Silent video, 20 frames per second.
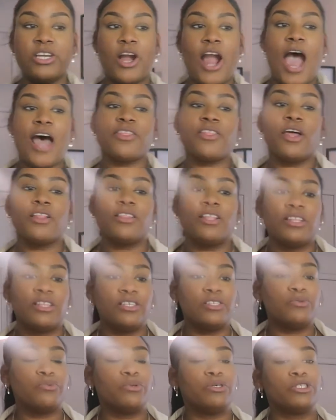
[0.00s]
skirt. I thought that
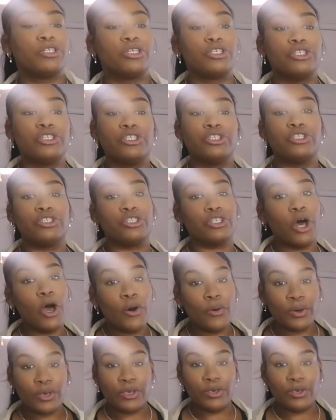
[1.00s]
this was so